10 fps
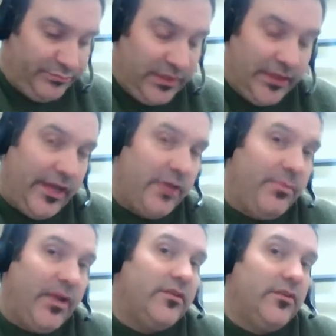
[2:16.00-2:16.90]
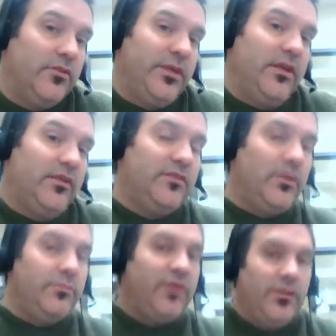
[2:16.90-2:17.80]
databases because
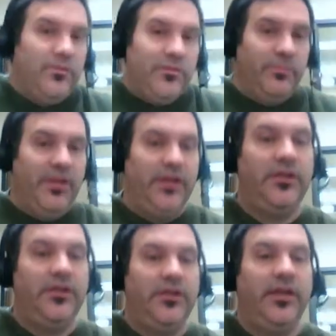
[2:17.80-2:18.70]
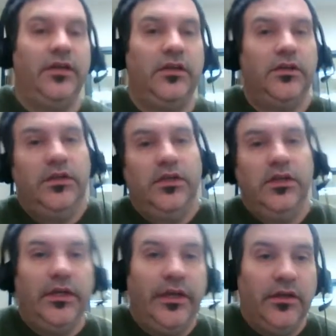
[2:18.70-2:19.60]
sometimes the metadata
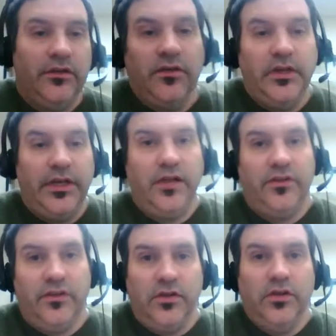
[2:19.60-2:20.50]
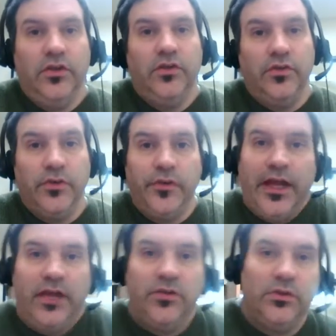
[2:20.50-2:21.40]
is connected to the
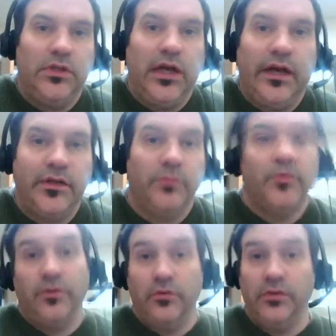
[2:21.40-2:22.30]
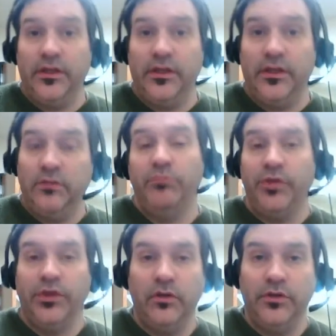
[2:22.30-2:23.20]
actual item. So, like you
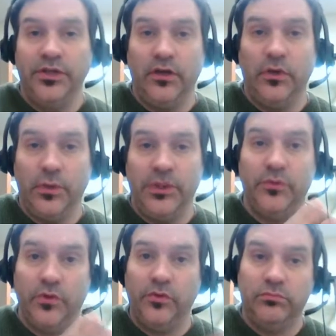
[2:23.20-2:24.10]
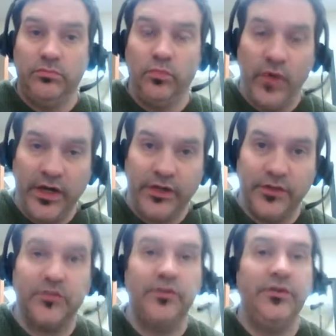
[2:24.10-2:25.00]
can go into a record
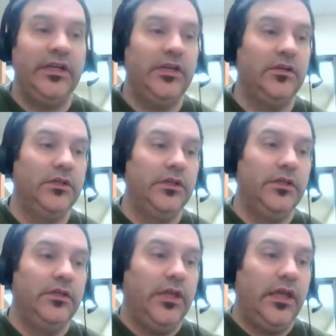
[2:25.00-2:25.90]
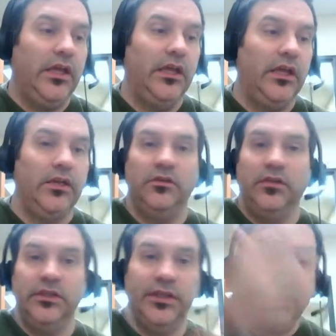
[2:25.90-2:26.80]
screen and
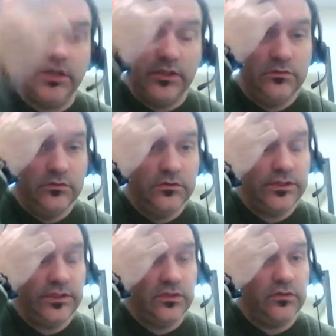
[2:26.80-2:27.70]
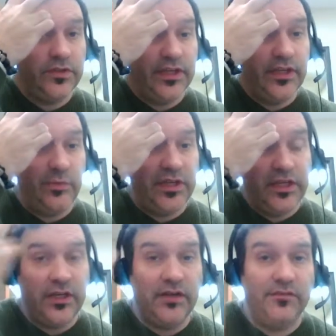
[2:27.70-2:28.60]
click on to get a
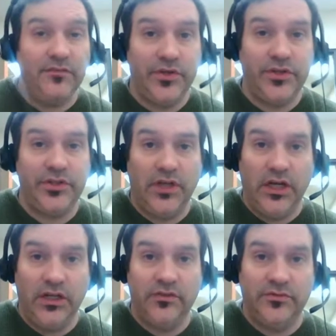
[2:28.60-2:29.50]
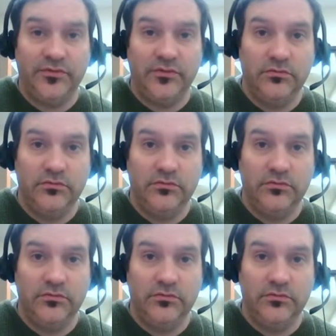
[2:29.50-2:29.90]
PDF version of